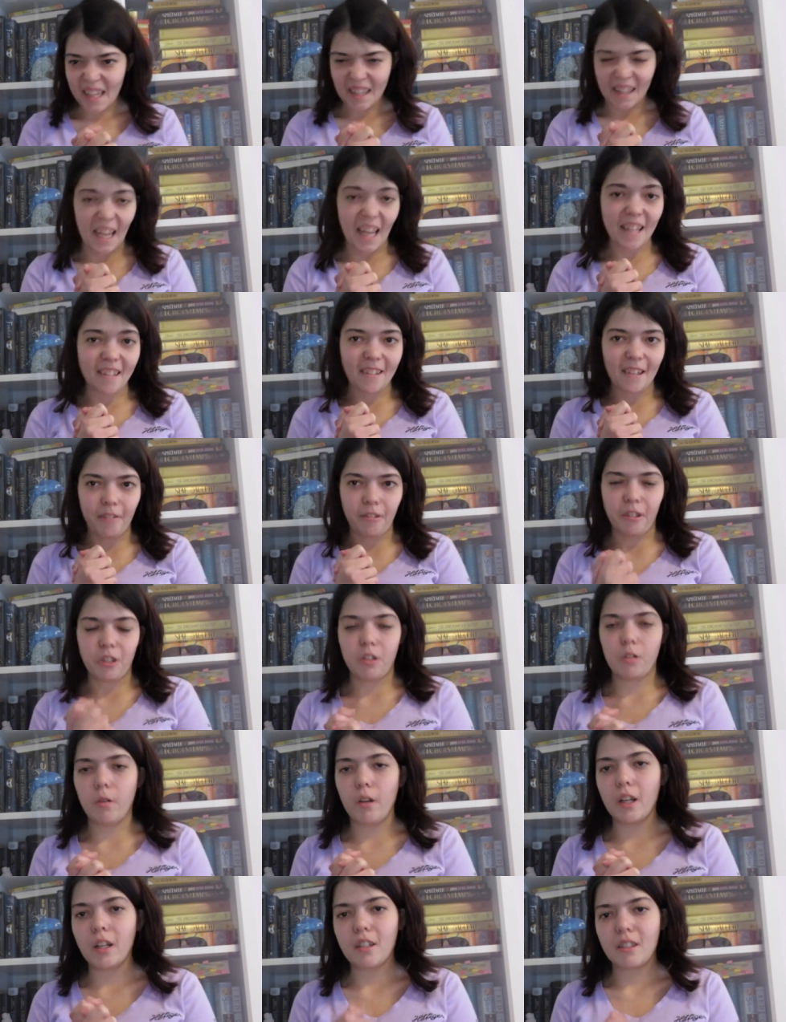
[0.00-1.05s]
That sounds
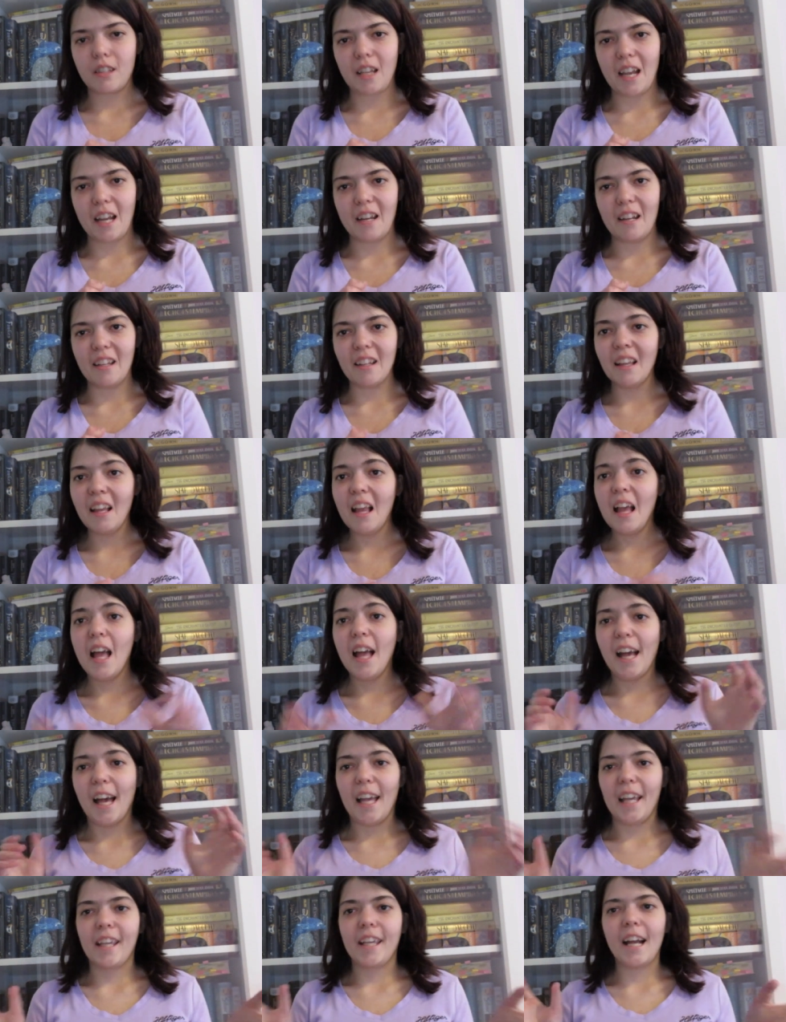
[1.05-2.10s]
so exciting.
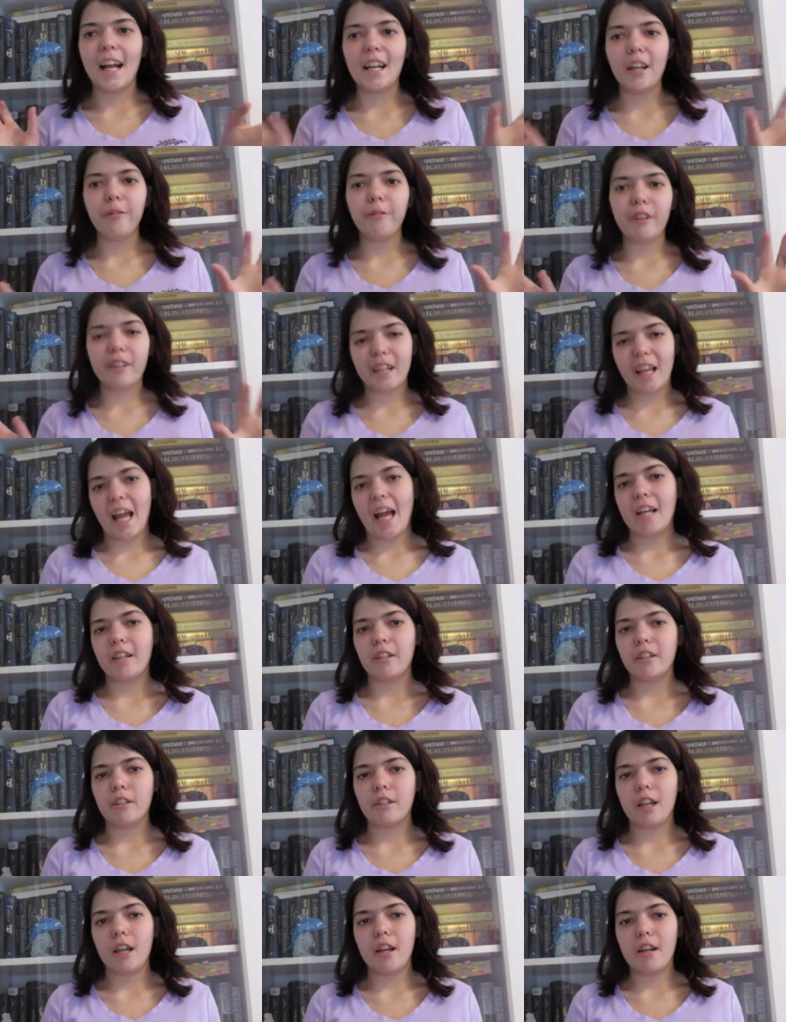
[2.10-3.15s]
I kind of want to
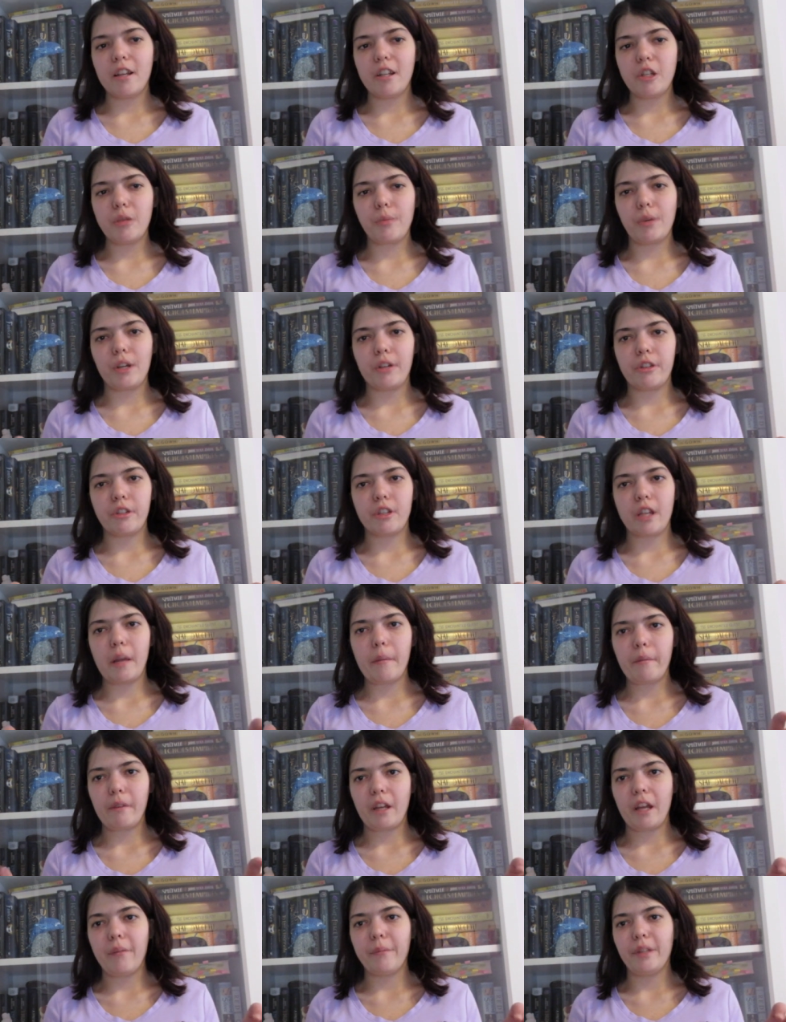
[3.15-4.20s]
annotate this, but at the
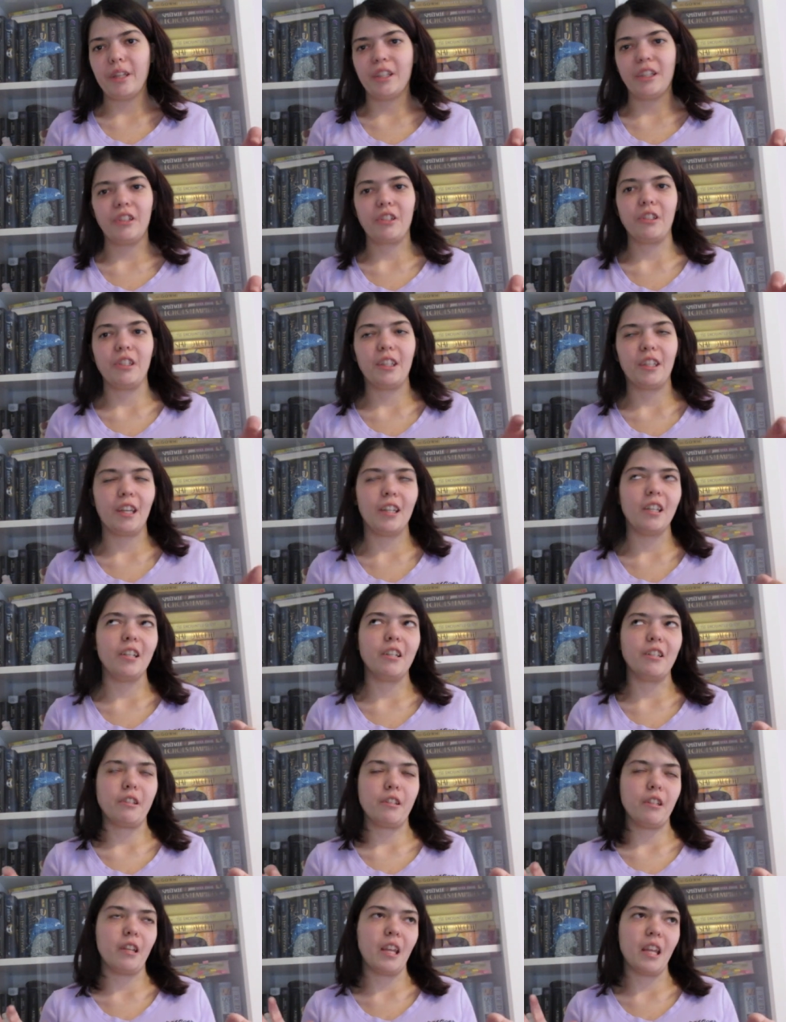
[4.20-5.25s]
same time, like, should I get it
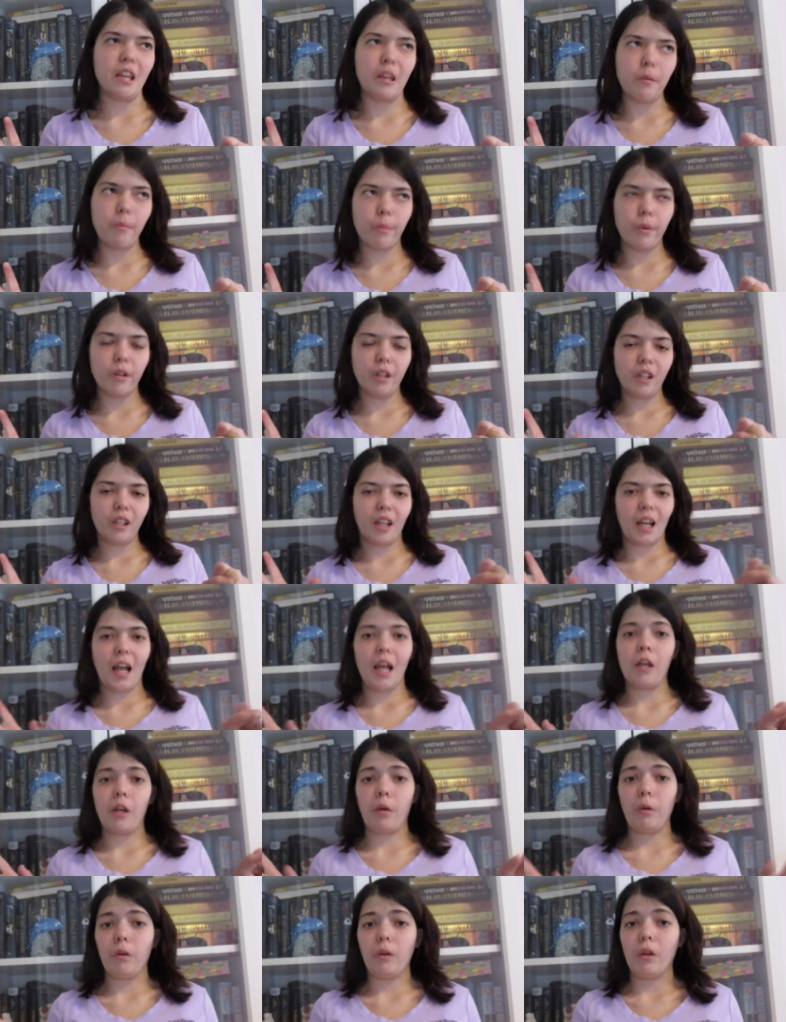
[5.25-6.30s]
as an ebook?
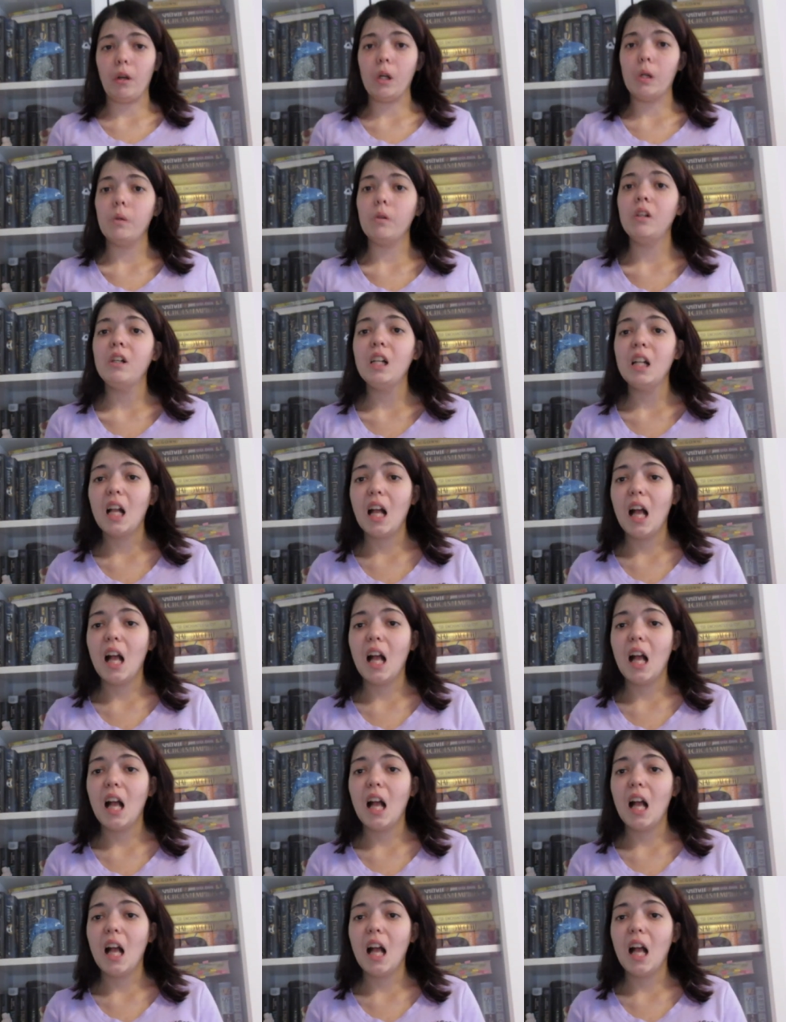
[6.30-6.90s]
I don't know.